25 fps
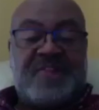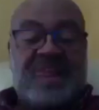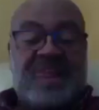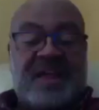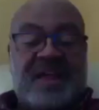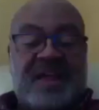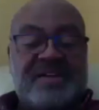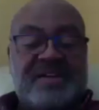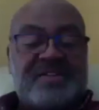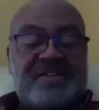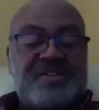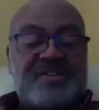
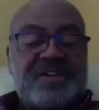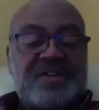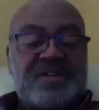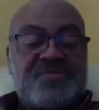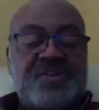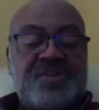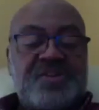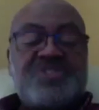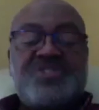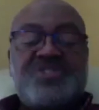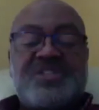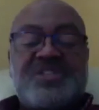
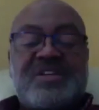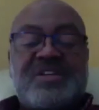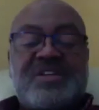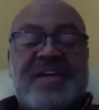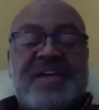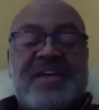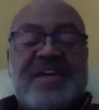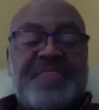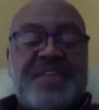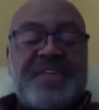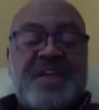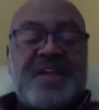
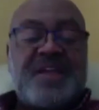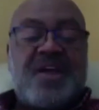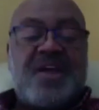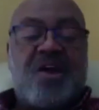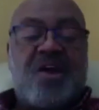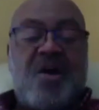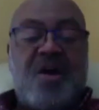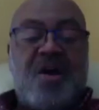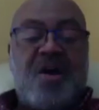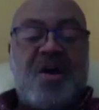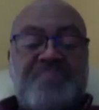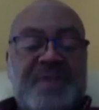Originally, I think
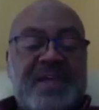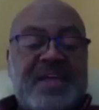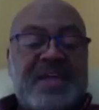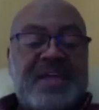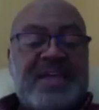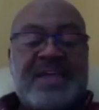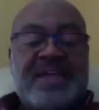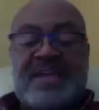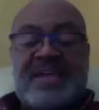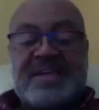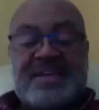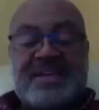
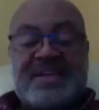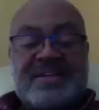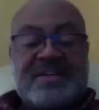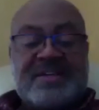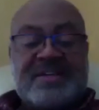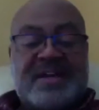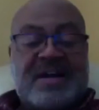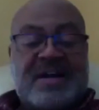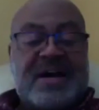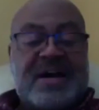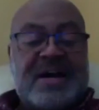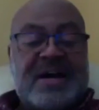R&B,
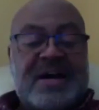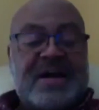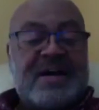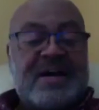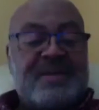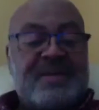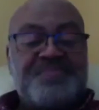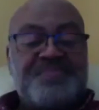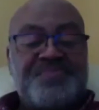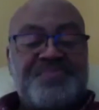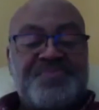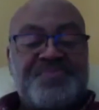
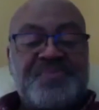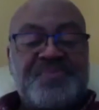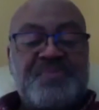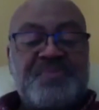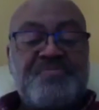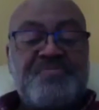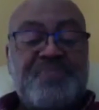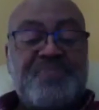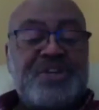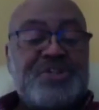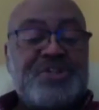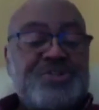
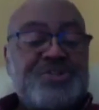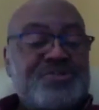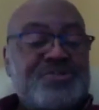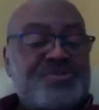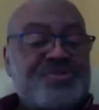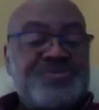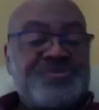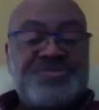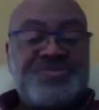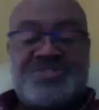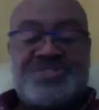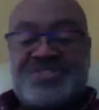
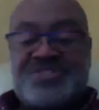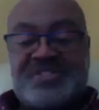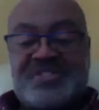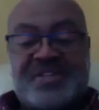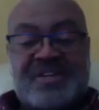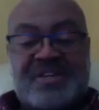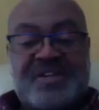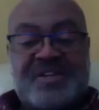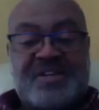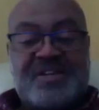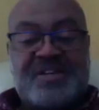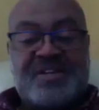
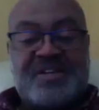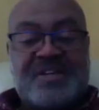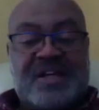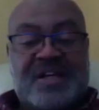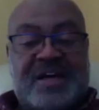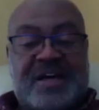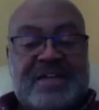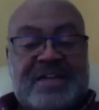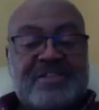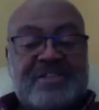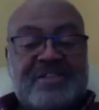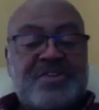blues,
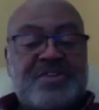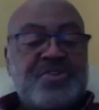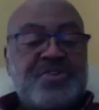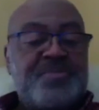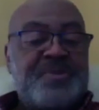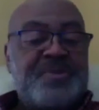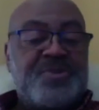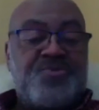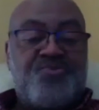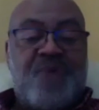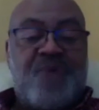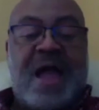a little
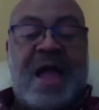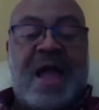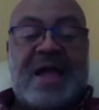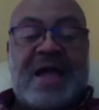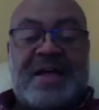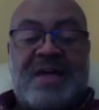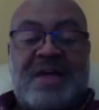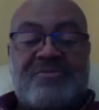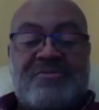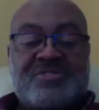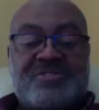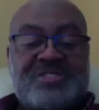bit of
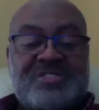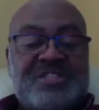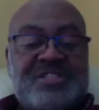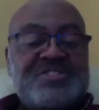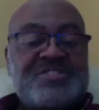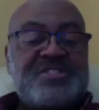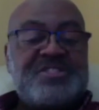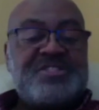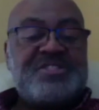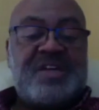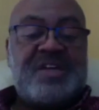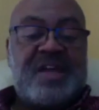rock. I was
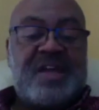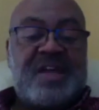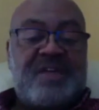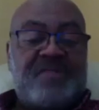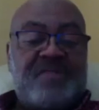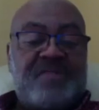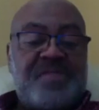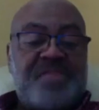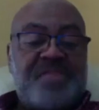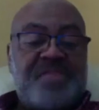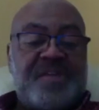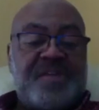listening to
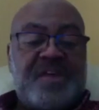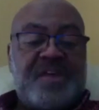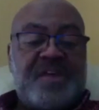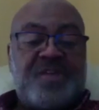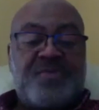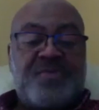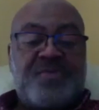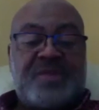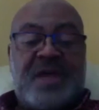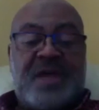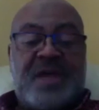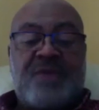everything
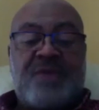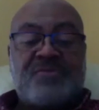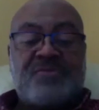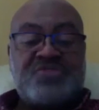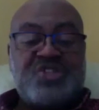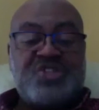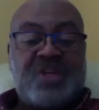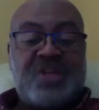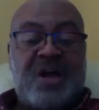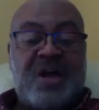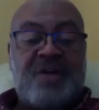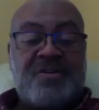when I was
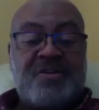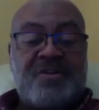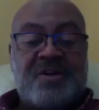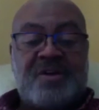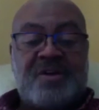younger,